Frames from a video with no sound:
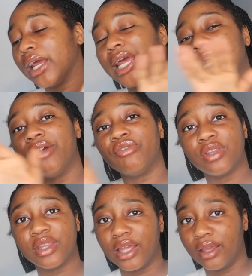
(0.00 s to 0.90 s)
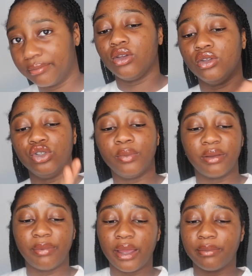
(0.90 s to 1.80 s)
everything. Your
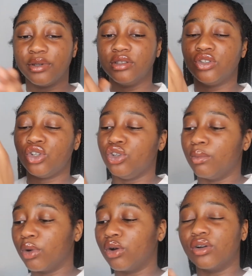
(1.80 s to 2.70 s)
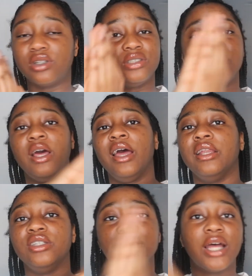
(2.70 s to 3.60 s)
topic papers, your marks,
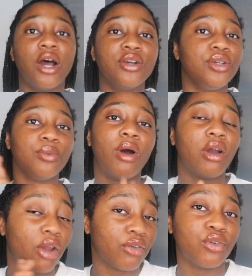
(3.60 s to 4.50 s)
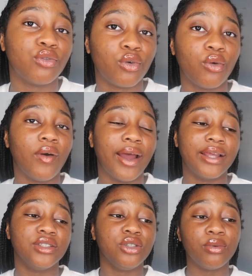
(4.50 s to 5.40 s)
just how you work overall,
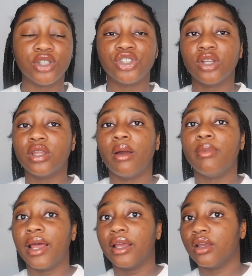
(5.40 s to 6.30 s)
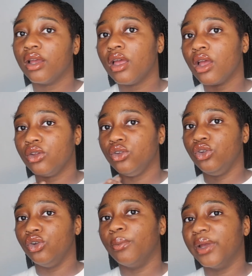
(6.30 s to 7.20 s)
and you want to show them like
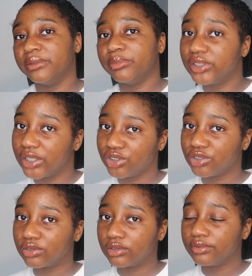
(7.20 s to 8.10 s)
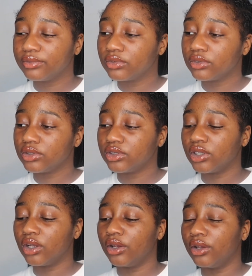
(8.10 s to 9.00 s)
your best potential.
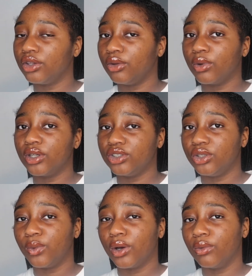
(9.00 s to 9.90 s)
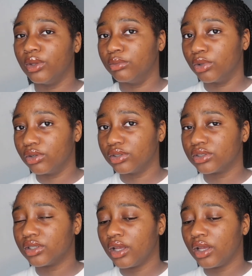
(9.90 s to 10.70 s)
So you want to do well with the marks,